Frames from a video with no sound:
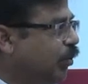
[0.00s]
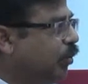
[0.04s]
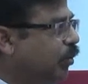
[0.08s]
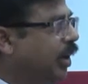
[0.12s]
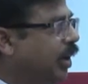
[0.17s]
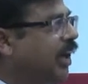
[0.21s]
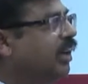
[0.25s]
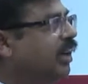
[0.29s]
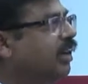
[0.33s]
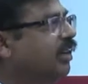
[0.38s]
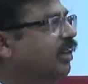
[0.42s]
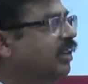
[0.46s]

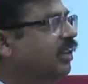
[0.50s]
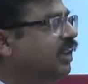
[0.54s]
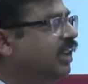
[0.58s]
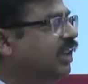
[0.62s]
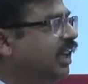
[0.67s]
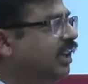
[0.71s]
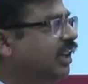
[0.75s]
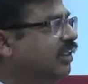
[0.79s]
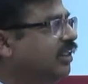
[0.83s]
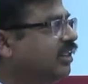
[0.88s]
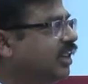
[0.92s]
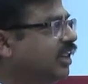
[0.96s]
but
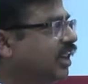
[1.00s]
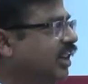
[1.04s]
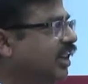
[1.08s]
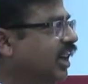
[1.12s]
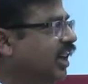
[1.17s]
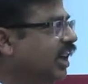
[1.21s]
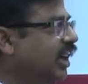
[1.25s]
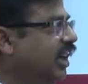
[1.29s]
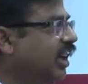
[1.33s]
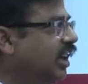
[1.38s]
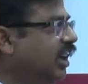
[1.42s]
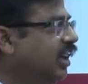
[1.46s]
yes,
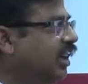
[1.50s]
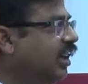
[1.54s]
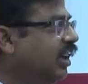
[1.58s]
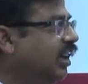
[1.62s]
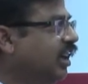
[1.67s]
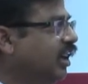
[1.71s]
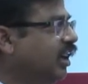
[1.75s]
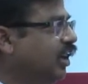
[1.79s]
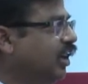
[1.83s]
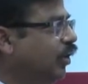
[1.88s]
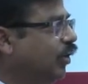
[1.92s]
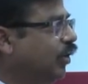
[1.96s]
certainly
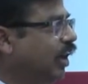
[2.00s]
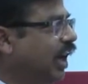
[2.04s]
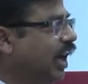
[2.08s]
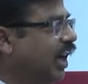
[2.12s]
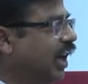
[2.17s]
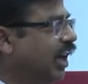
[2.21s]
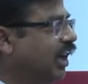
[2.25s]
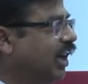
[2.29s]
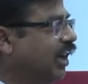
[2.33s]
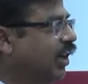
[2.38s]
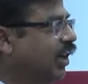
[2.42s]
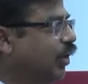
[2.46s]
you
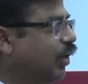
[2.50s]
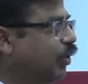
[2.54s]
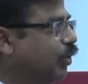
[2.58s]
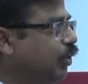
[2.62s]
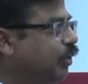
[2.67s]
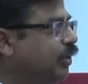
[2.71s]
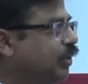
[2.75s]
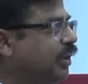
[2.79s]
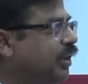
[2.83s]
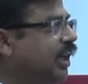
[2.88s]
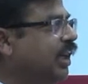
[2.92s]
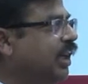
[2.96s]
can
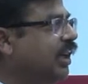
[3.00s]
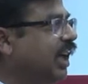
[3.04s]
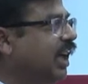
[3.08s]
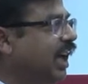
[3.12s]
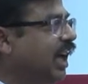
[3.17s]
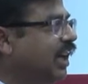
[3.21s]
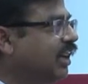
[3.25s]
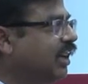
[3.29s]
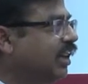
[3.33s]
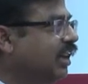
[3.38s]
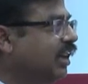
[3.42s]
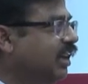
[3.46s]
use it
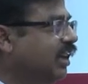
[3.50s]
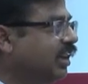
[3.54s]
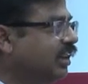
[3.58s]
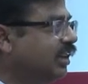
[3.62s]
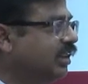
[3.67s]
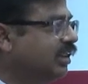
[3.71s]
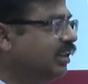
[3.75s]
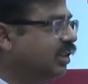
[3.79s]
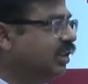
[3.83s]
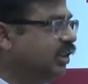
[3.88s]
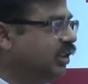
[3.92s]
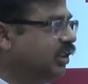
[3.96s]
as
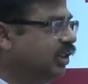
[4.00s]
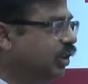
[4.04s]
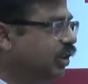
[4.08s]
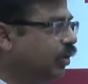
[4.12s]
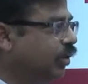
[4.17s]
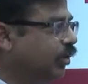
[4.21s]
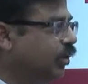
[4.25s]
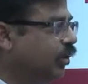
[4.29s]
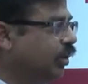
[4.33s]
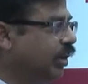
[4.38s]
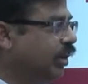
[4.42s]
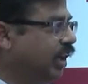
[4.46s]
a
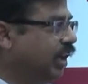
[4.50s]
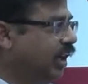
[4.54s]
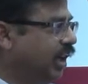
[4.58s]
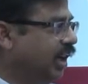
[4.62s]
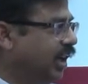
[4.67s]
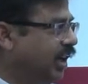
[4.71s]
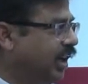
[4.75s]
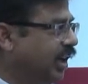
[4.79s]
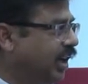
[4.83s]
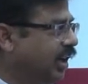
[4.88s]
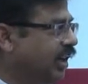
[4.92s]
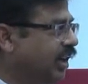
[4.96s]
geo
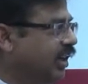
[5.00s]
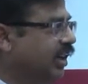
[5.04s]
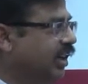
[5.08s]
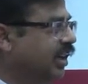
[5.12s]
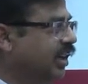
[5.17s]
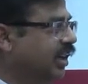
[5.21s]
uh,